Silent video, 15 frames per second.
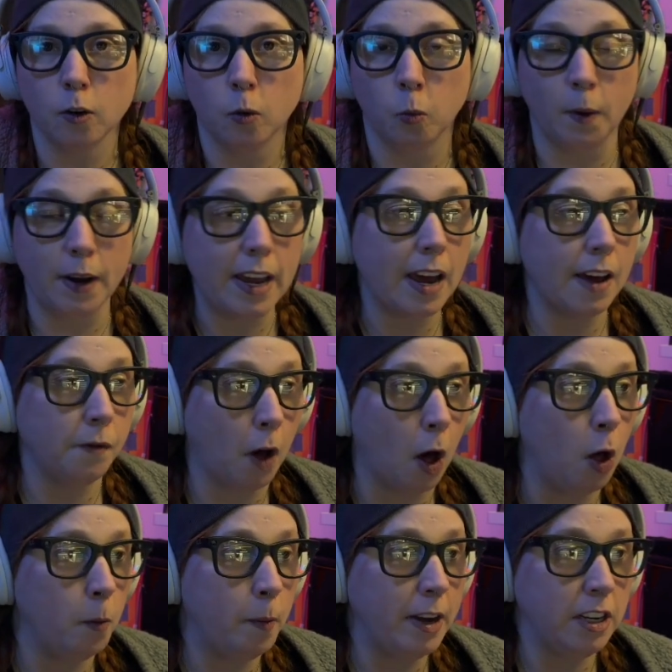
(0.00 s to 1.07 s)
We have
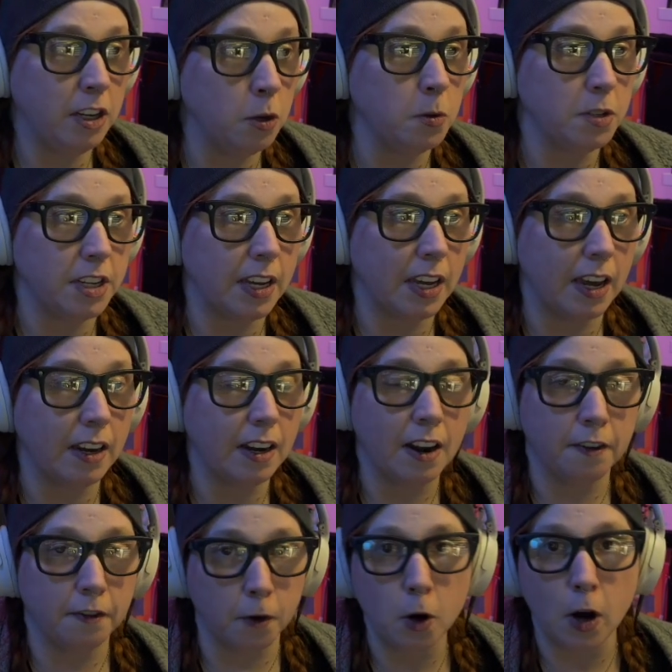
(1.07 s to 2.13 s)
all been using it
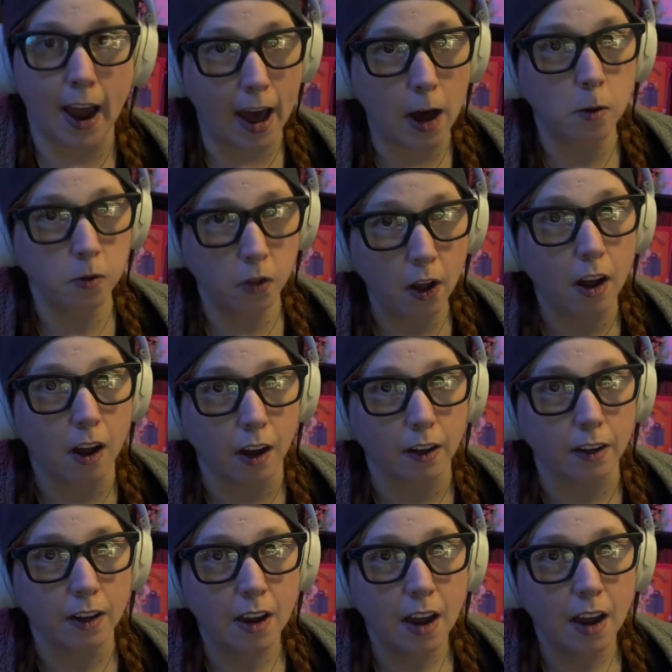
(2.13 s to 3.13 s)
for how long?